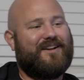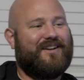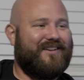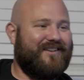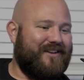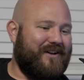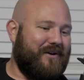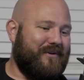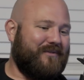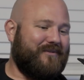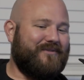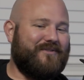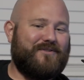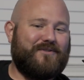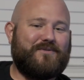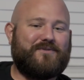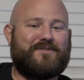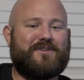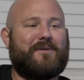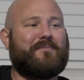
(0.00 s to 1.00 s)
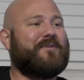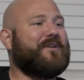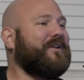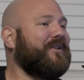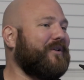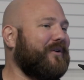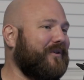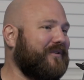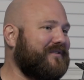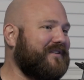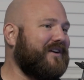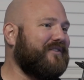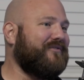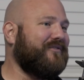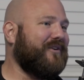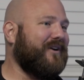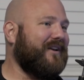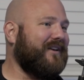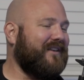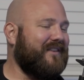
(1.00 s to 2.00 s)
do something a little
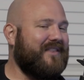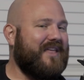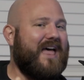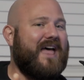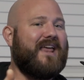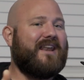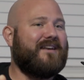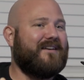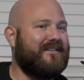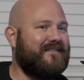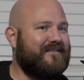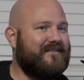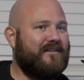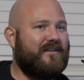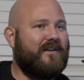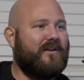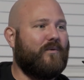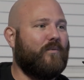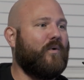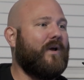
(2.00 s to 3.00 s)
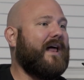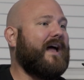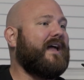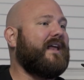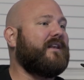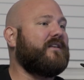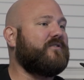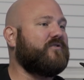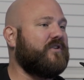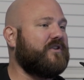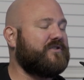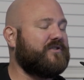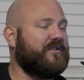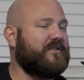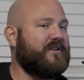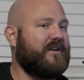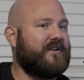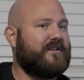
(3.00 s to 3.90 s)
different than what I had traditionally done,